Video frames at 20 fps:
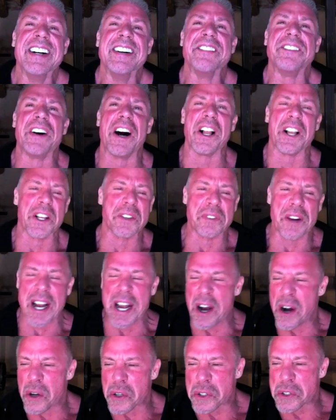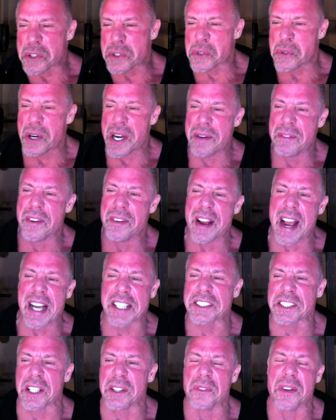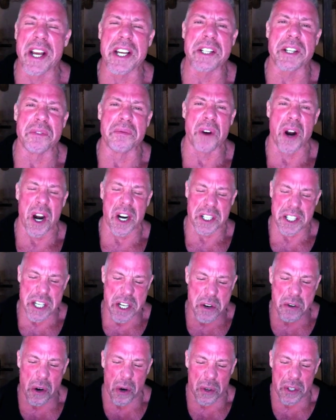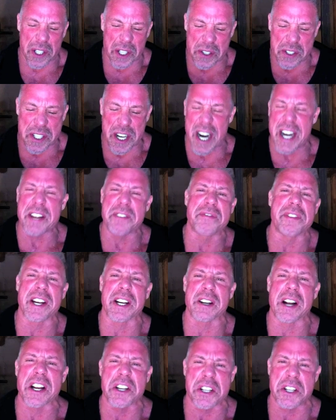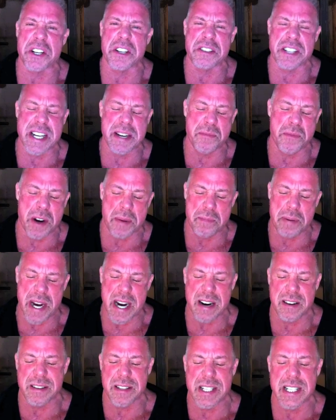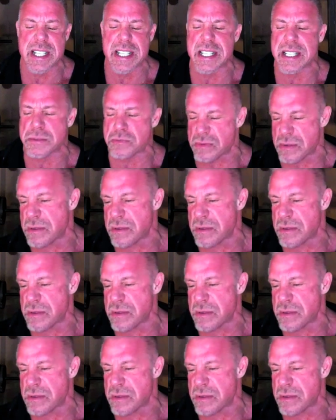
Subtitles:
Followed by a whole stream of exclamation marks, you holding your tiny finger. I'll show him what power is.